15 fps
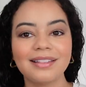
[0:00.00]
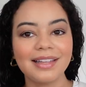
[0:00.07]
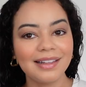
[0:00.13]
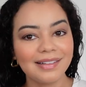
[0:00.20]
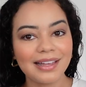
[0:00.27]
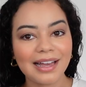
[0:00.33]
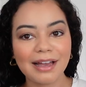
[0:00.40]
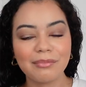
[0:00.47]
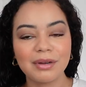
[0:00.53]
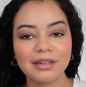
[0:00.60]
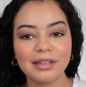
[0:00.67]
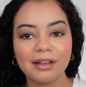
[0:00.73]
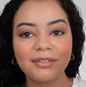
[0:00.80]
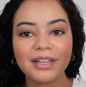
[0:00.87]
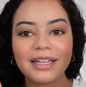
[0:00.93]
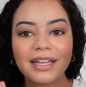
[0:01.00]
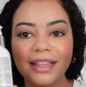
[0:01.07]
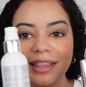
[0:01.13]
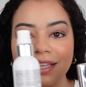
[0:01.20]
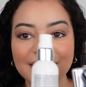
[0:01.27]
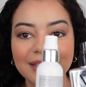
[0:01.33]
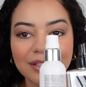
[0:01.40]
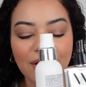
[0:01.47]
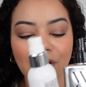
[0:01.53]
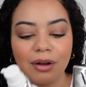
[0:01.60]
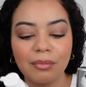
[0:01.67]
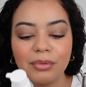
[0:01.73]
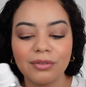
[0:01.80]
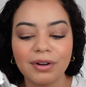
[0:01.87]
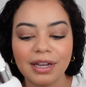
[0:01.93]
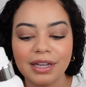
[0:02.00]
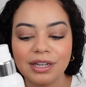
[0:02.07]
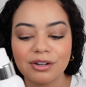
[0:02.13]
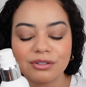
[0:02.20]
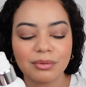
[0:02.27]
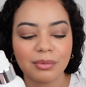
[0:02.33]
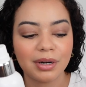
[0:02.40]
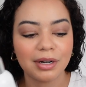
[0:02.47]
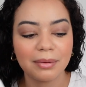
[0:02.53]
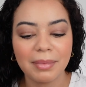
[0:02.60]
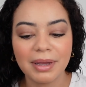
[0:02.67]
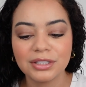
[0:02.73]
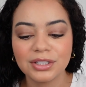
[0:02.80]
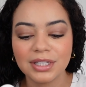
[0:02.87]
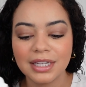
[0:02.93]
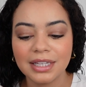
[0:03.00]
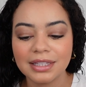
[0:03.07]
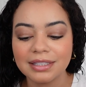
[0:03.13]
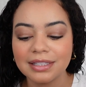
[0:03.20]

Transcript: Lately, I have been loving this combo right here, so I wanted to mention it.